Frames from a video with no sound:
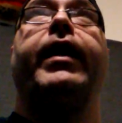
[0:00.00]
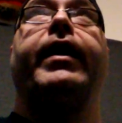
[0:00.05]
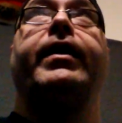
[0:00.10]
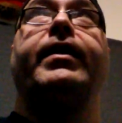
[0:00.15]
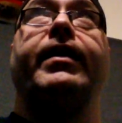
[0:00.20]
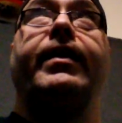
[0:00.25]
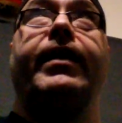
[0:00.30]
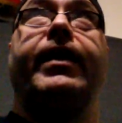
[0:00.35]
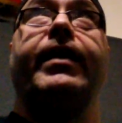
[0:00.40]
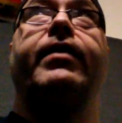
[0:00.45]

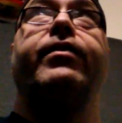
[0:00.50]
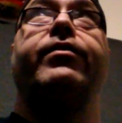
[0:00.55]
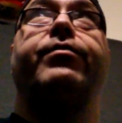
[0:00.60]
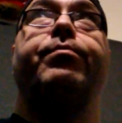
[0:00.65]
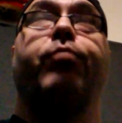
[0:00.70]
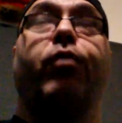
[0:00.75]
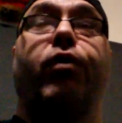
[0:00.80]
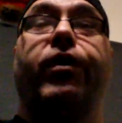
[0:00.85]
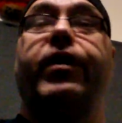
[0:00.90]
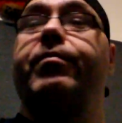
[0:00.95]
and it
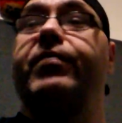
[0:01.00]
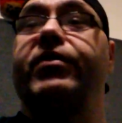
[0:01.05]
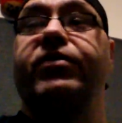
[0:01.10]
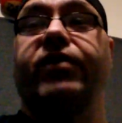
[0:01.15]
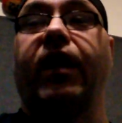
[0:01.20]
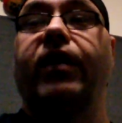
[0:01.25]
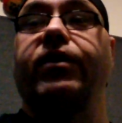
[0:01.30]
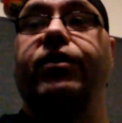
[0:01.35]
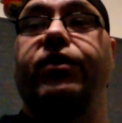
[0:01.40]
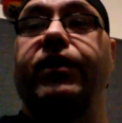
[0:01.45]
is pretty
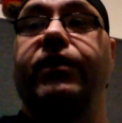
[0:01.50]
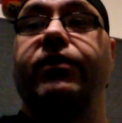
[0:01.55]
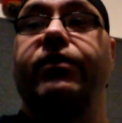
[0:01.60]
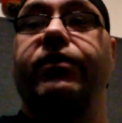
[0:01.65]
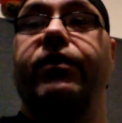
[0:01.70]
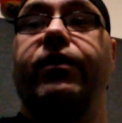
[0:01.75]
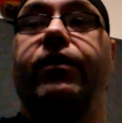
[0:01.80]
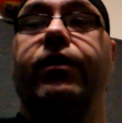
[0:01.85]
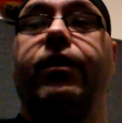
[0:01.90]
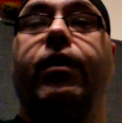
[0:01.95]

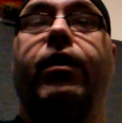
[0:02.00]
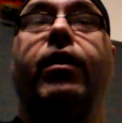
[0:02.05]
misogynist.